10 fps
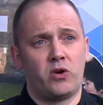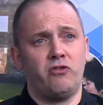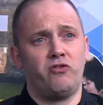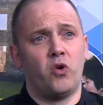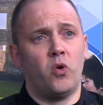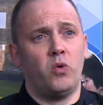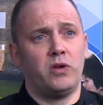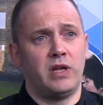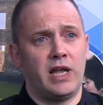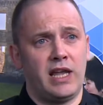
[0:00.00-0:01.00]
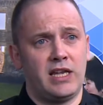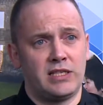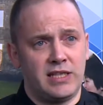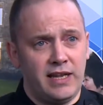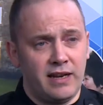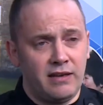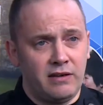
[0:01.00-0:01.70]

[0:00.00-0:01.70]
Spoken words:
Control Steering